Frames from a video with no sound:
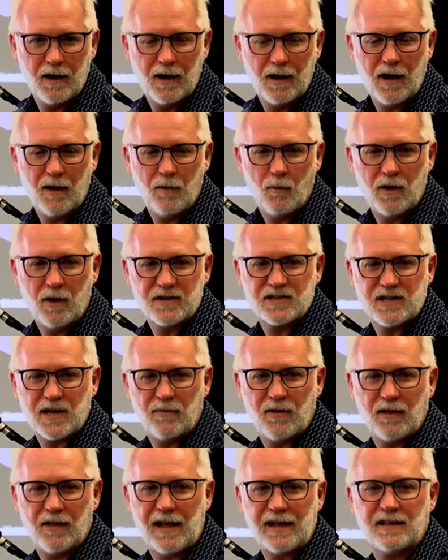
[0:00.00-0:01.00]
It went
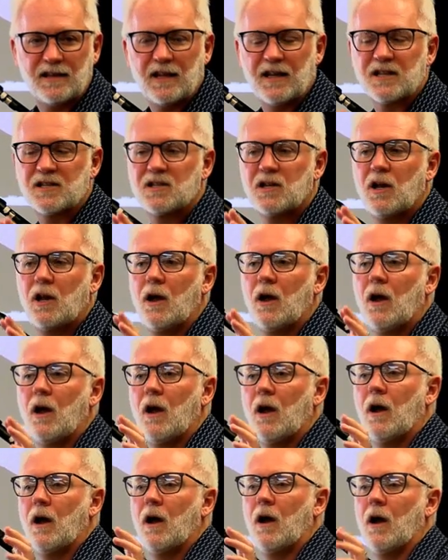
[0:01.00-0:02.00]
something like this.
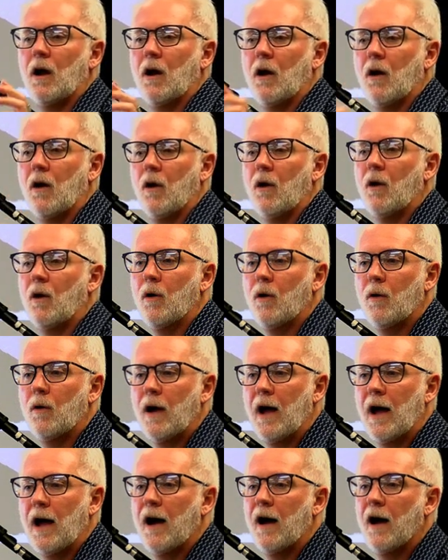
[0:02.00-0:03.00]
Oh,
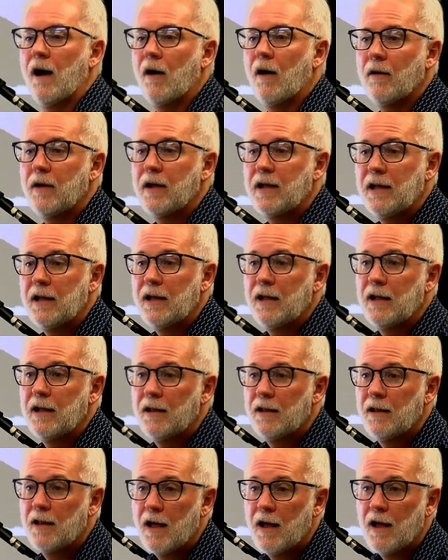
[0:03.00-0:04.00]
how he
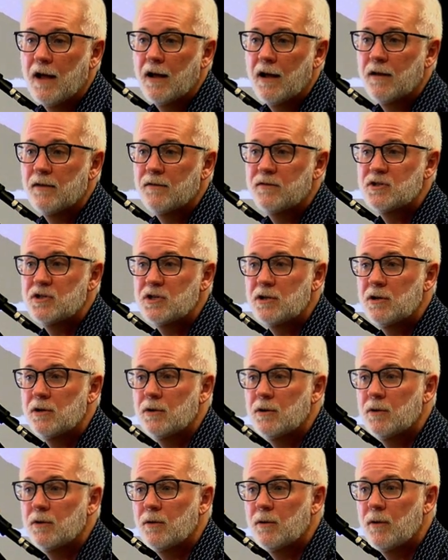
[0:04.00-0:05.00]
loves
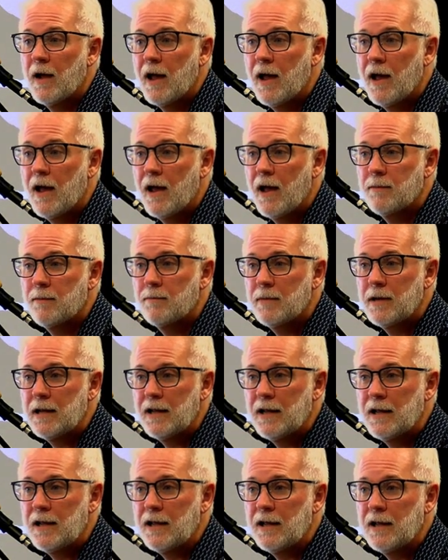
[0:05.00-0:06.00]
you and
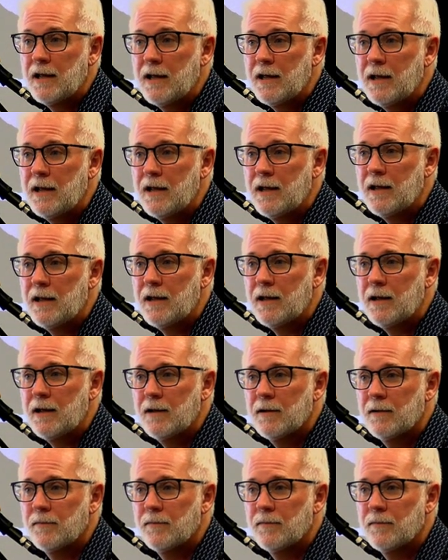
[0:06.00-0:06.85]
me.